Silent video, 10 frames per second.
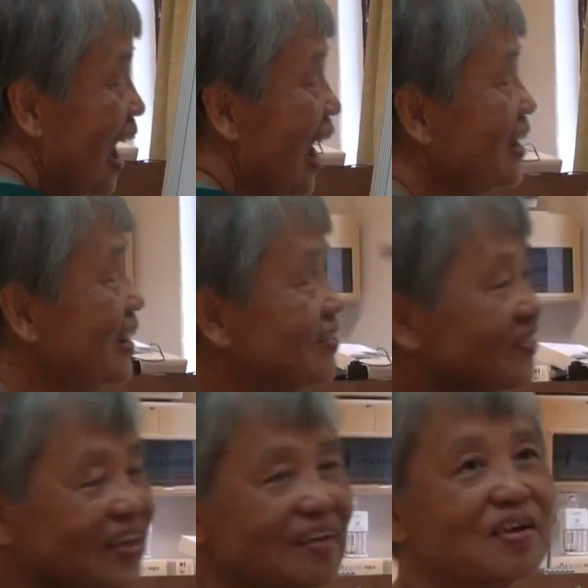And these
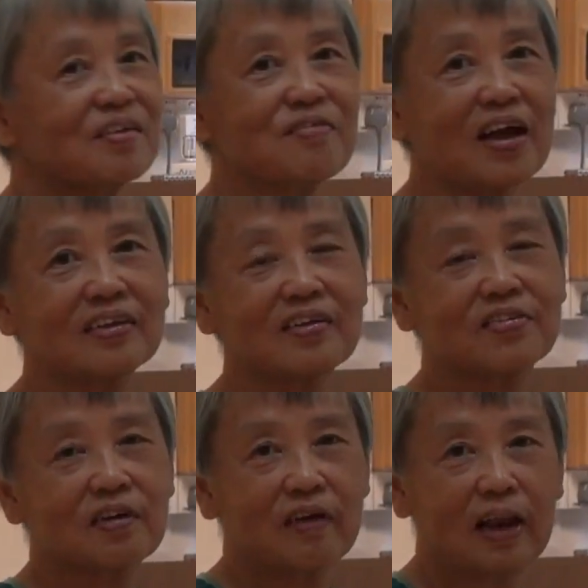7 factors
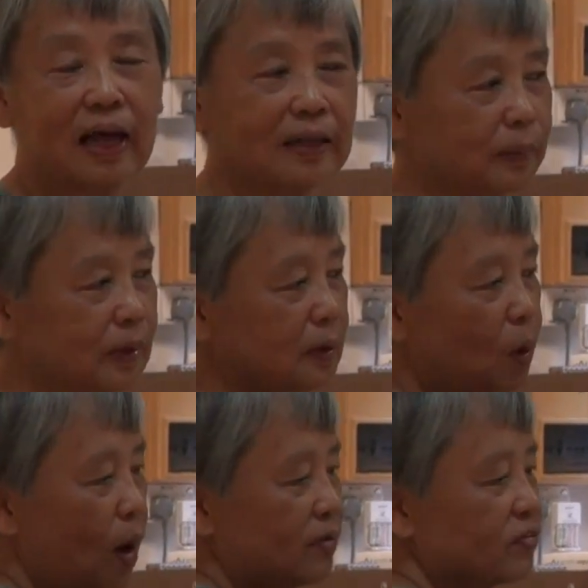of enlightenment,
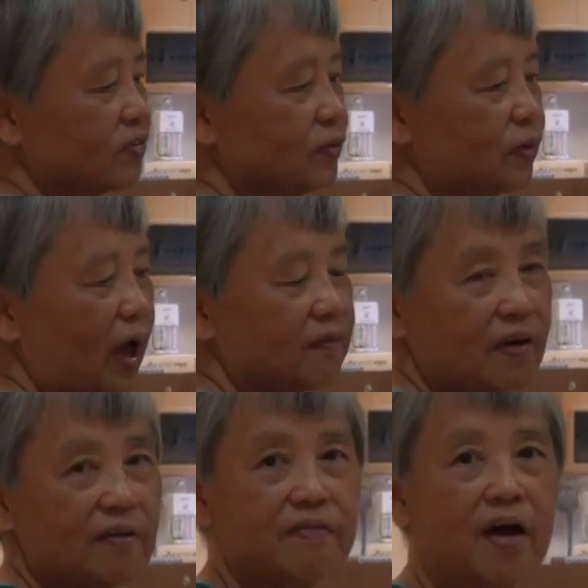once you have
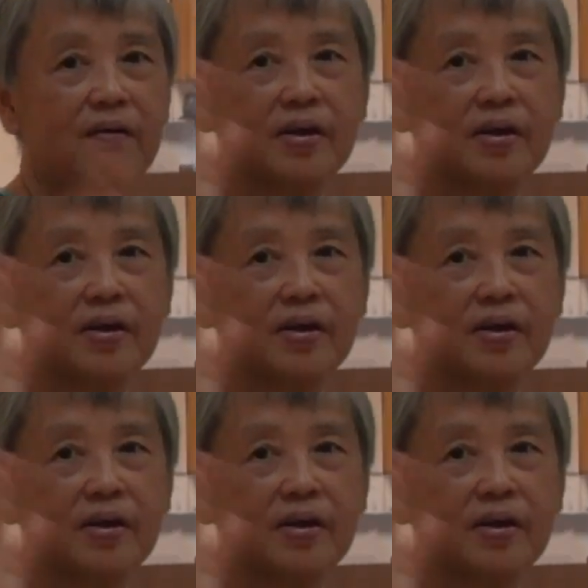a very